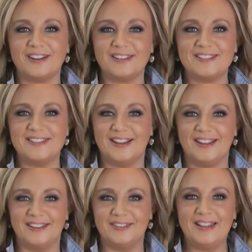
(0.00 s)
are
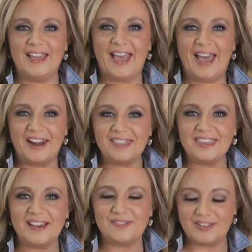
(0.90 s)
done. Out of
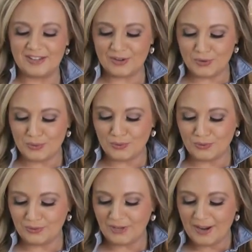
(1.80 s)
the oven,
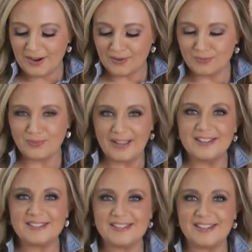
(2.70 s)
cooled,
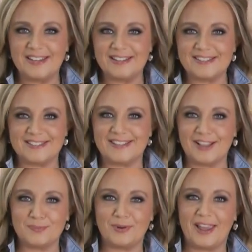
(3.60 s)
ready to eat to
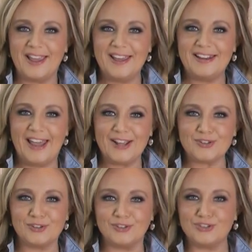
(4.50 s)
celebrate
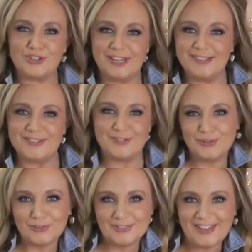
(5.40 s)
National Cheese Doodle